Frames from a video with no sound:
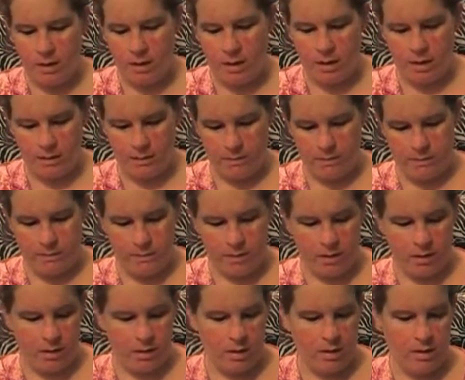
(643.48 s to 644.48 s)
Um,
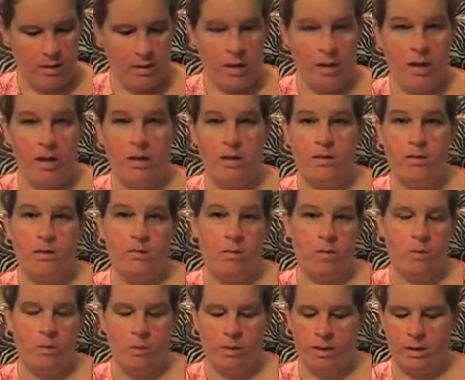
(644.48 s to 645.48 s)
I do need
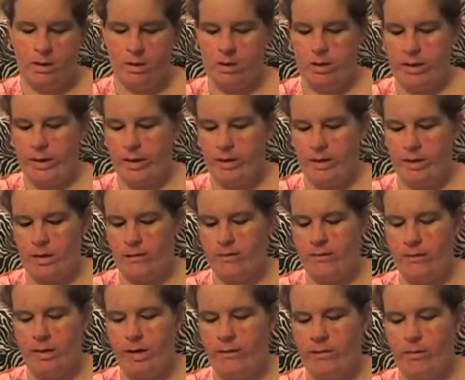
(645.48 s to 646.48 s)
more whisks. I, am
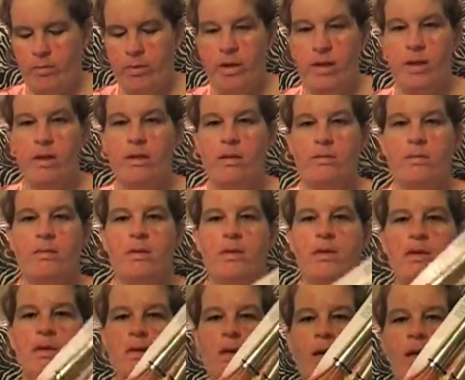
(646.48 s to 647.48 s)
forever breaking them.
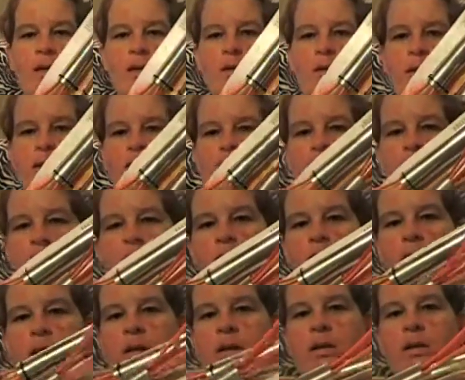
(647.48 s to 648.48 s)
So I got a set of
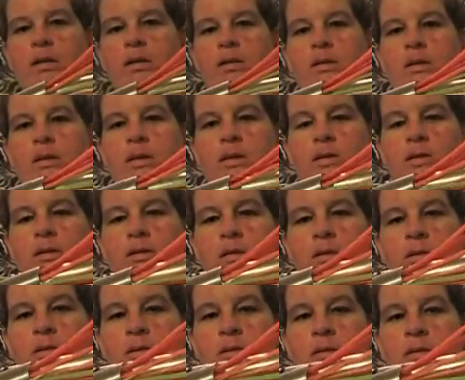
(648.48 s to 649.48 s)
multicolored
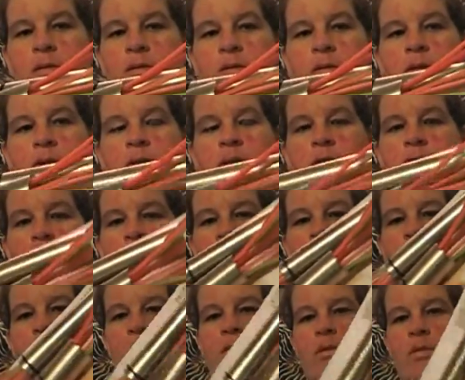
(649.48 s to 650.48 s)

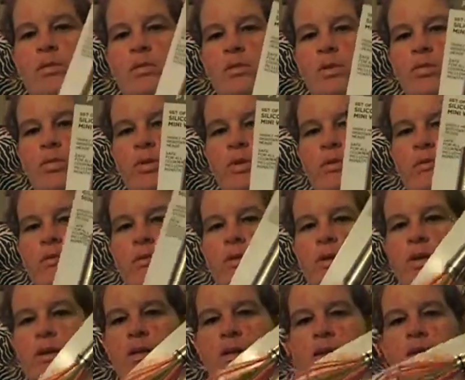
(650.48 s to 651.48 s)
ended rubber
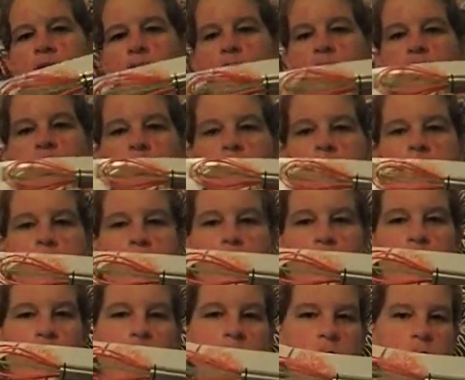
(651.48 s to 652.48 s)
whisks. It's a set of
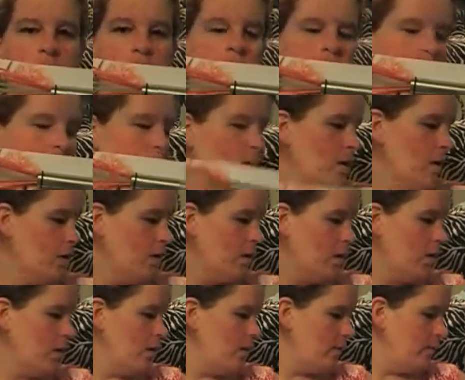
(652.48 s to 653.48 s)
two.
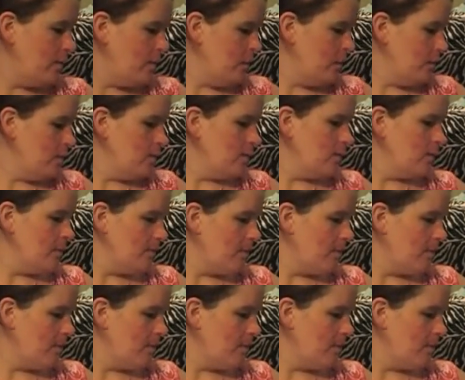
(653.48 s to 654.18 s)
I love these.